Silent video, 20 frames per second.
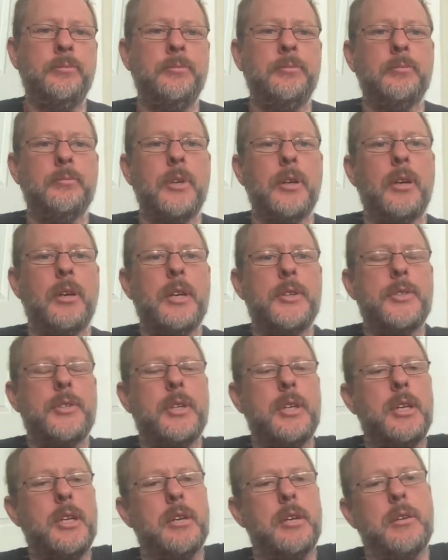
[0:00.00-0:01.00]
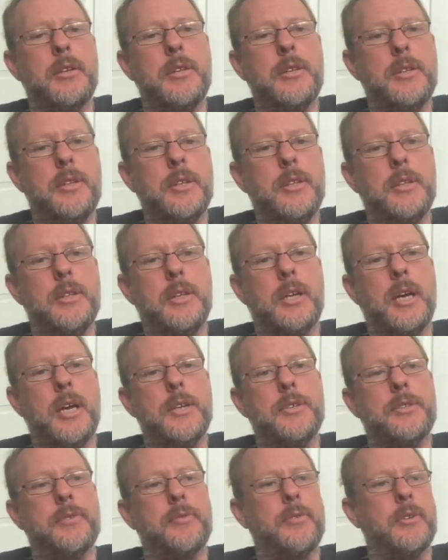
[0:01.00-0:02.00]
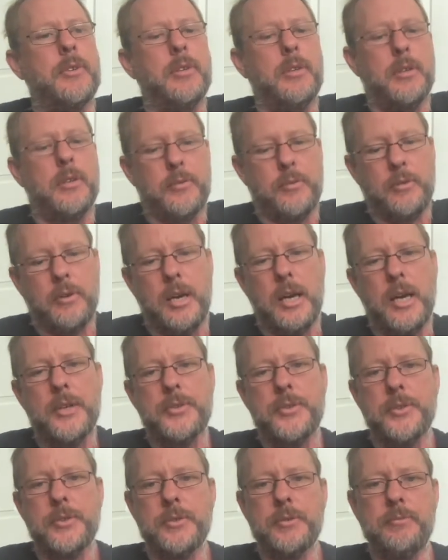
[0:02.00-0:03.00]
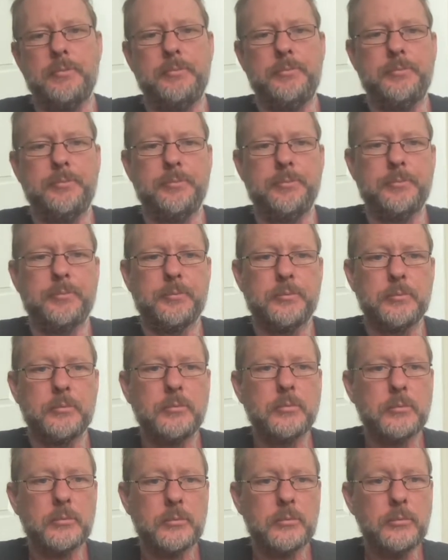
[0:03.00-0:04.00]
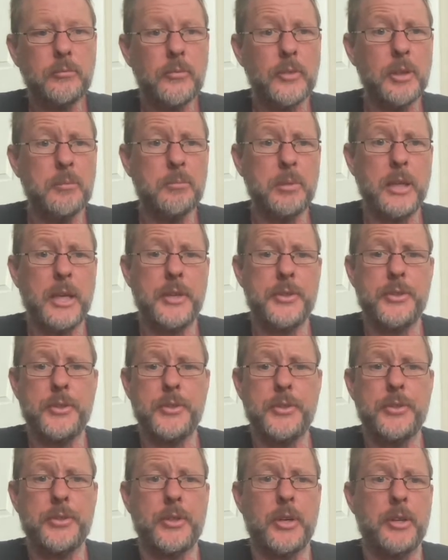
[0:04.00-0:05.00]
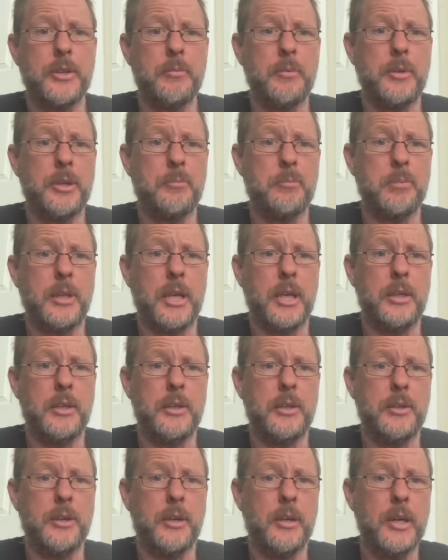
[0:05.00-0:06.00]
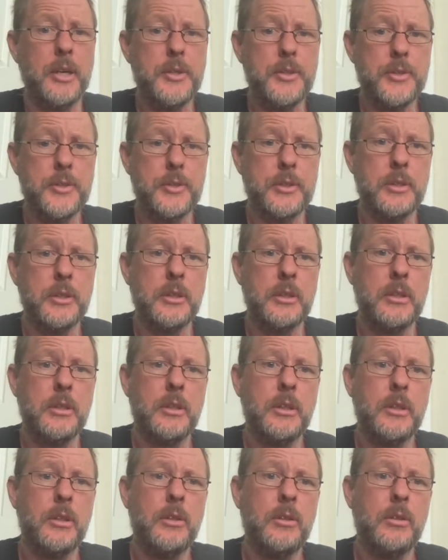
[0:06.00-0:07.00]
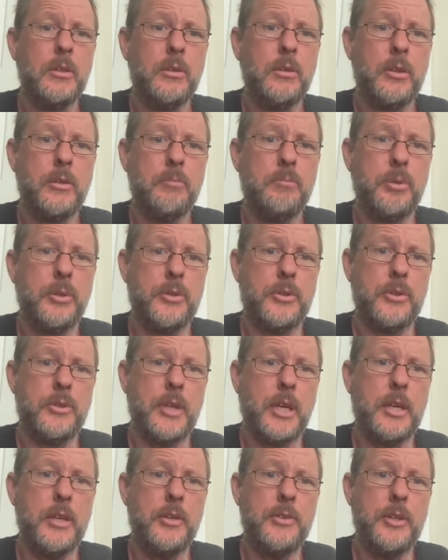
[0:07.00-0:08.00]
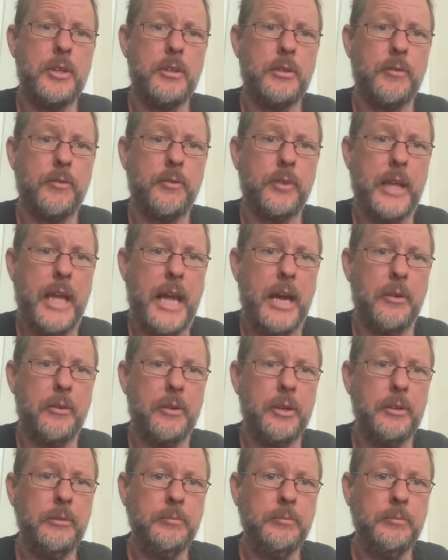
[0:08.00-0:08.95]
where it gets to here. And in the case of a lot of grasses and plants, this is either when the plant dies, puts its energy into flowering.